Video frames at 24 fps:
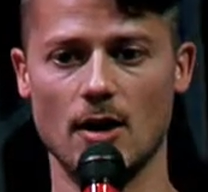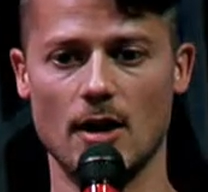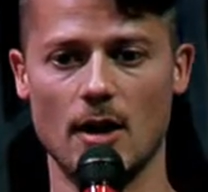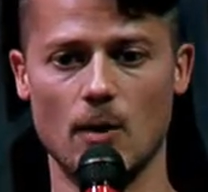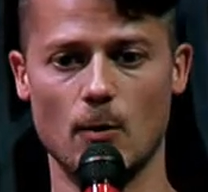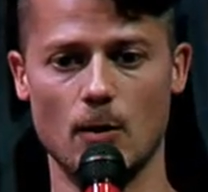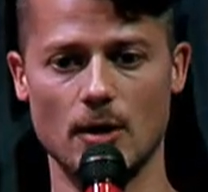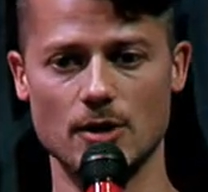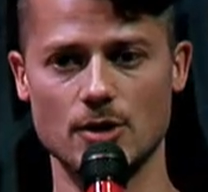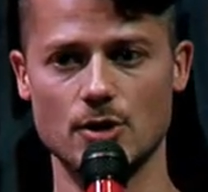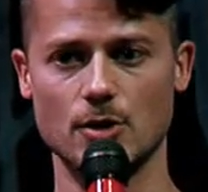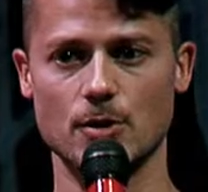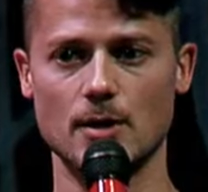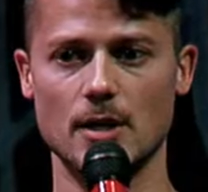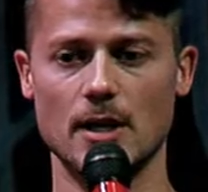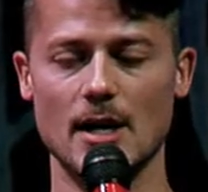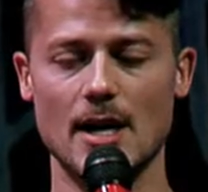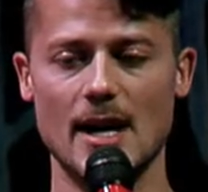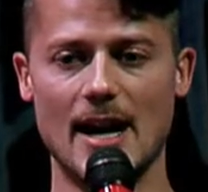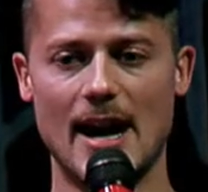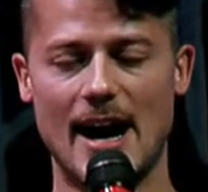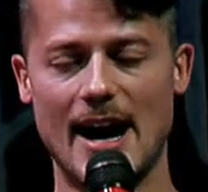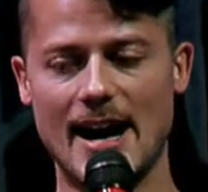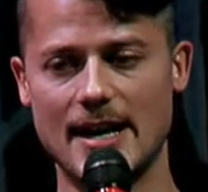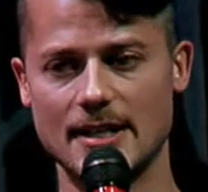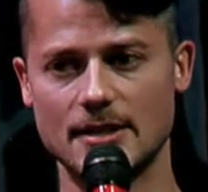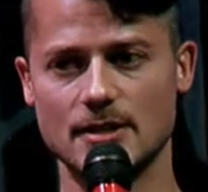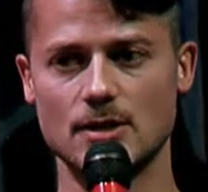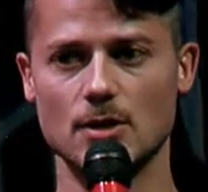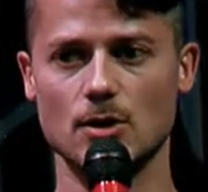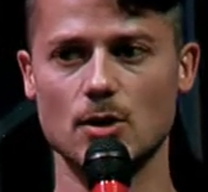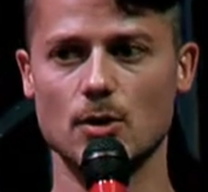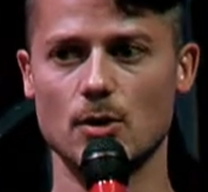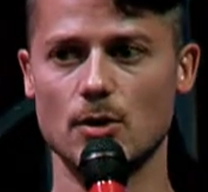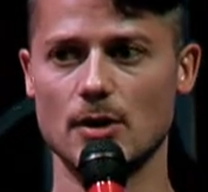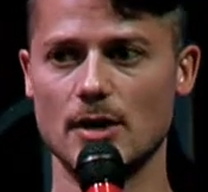I want you to ask the
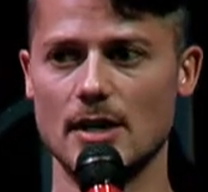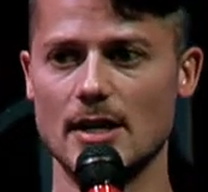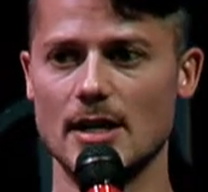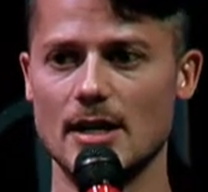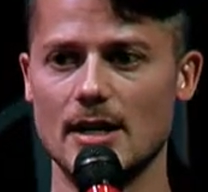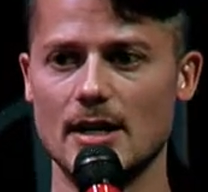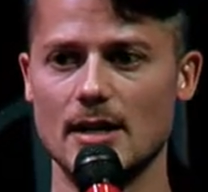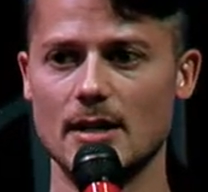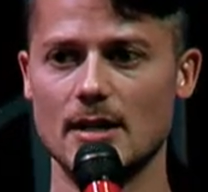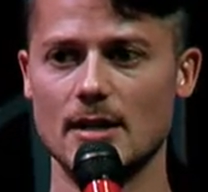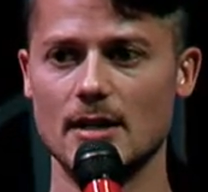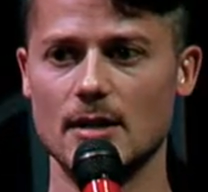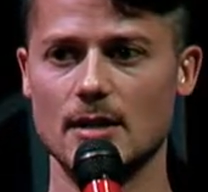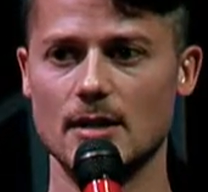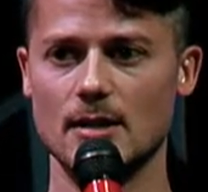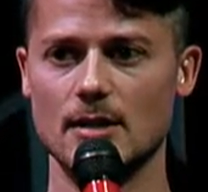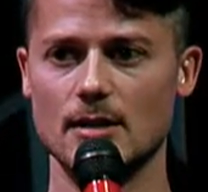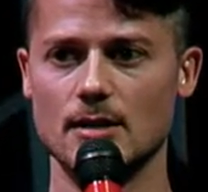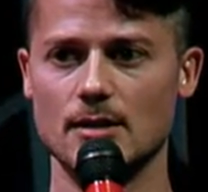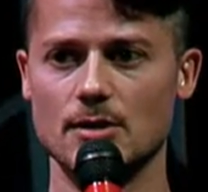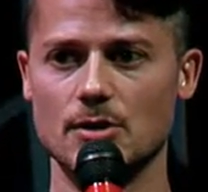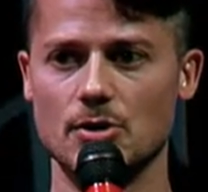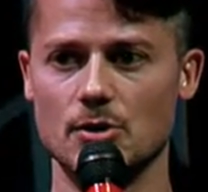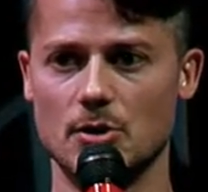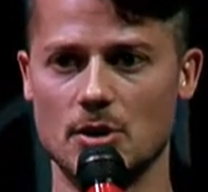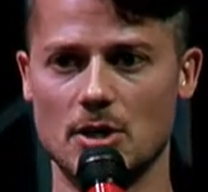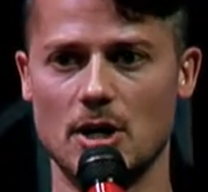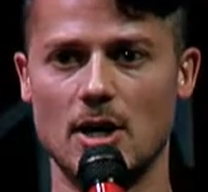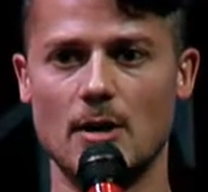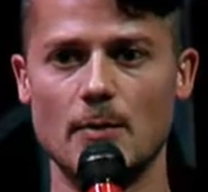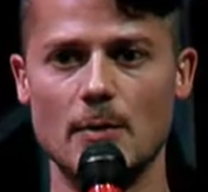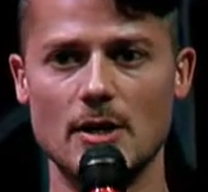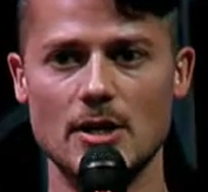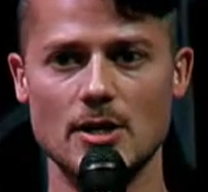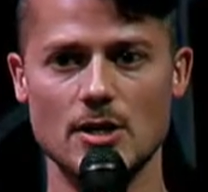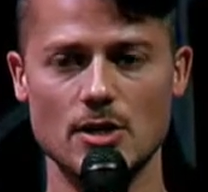Lord to
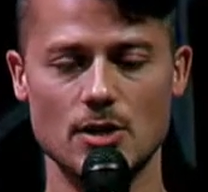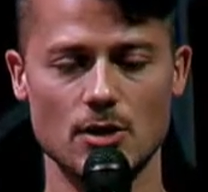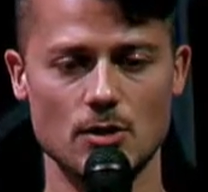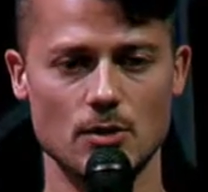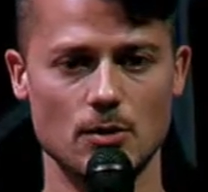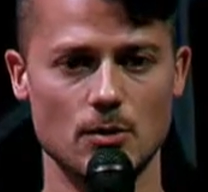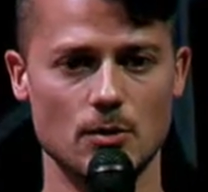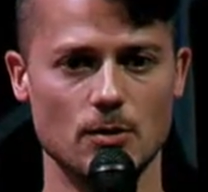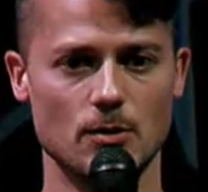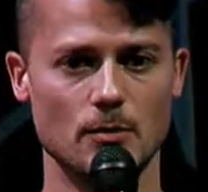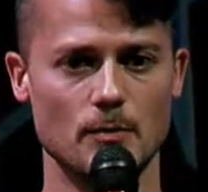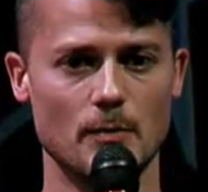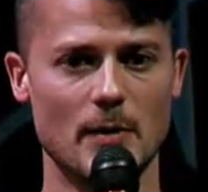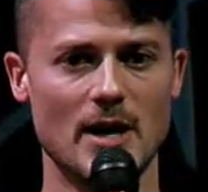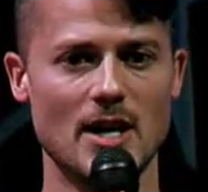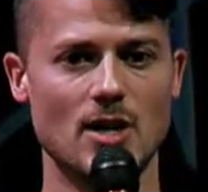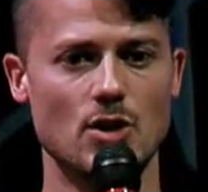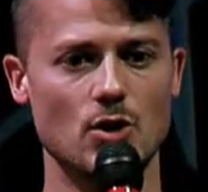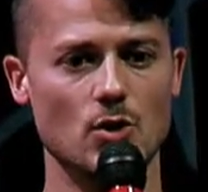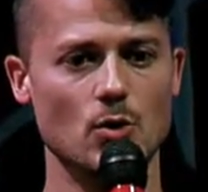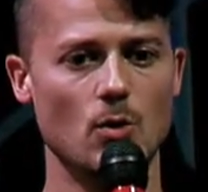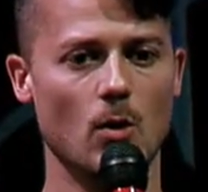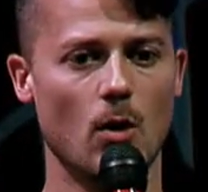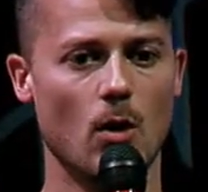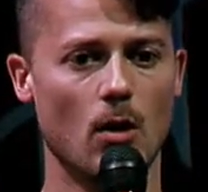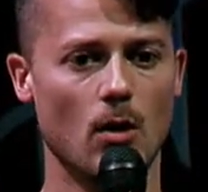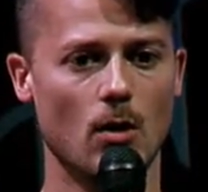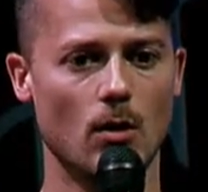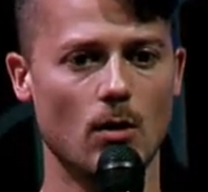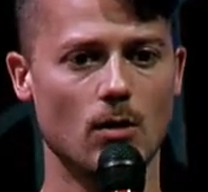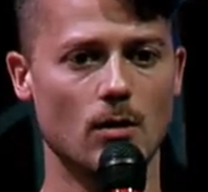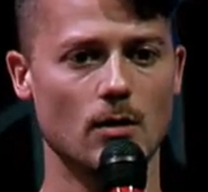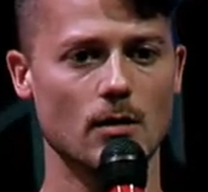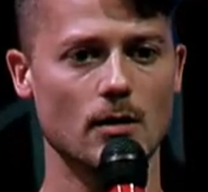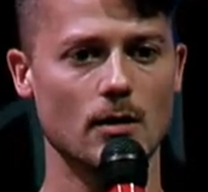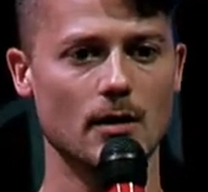come into you, make you
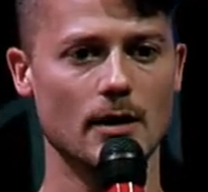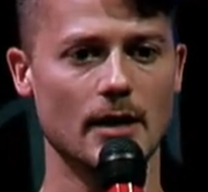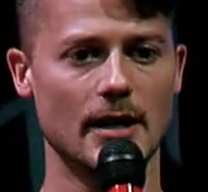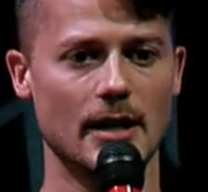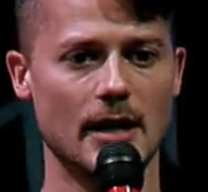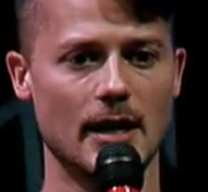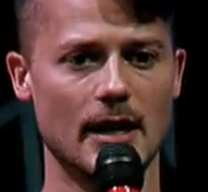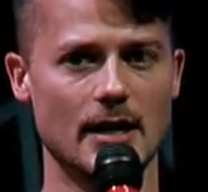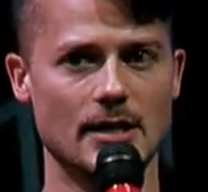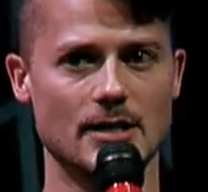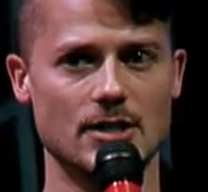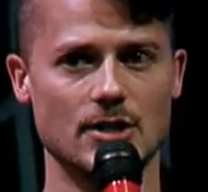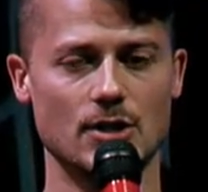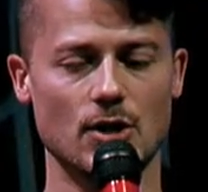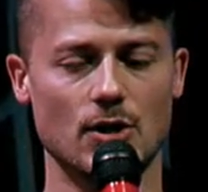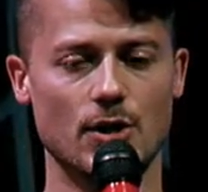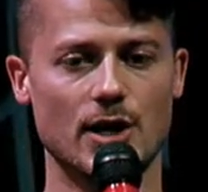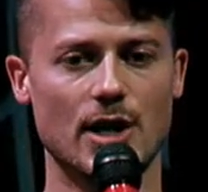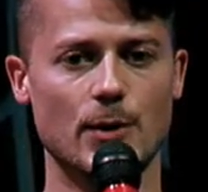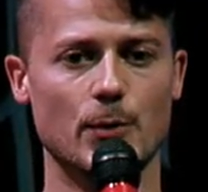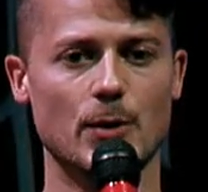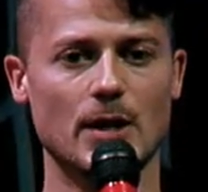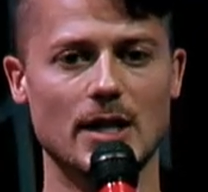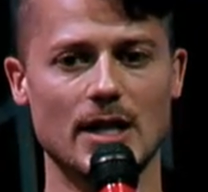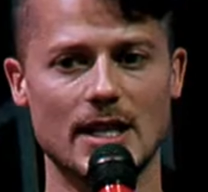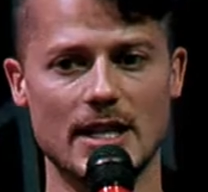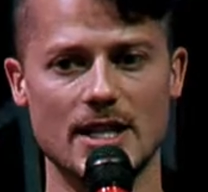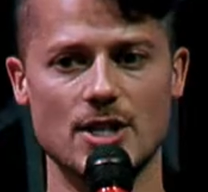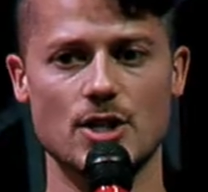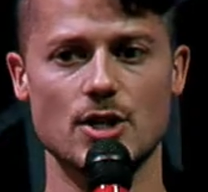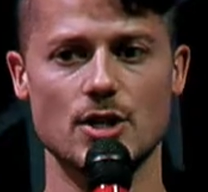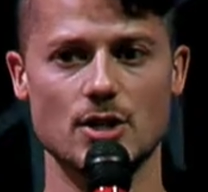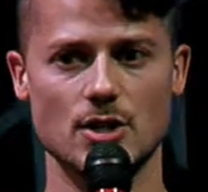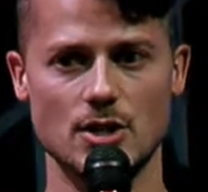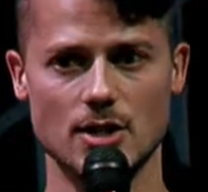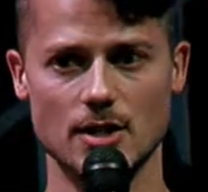whole, and start a
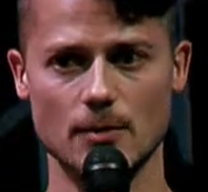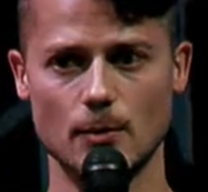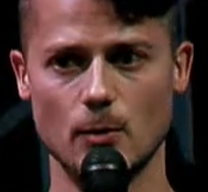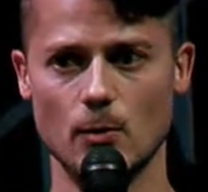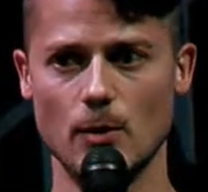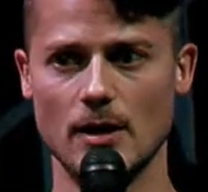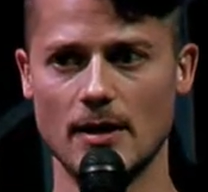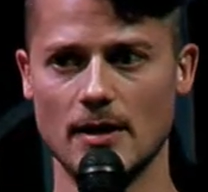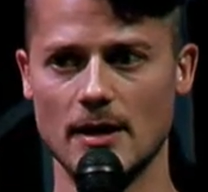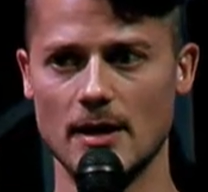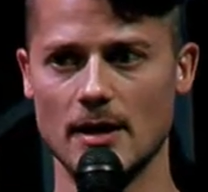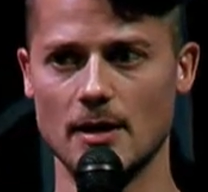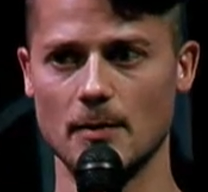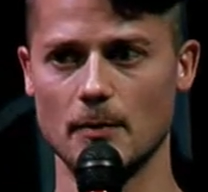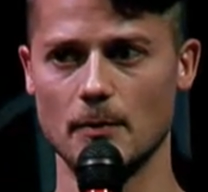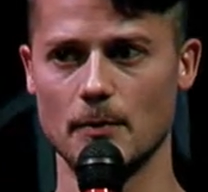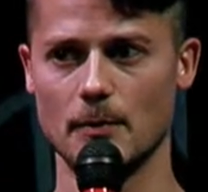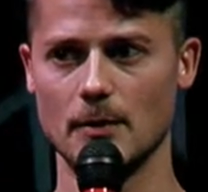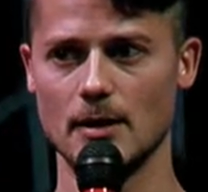relationship with Him.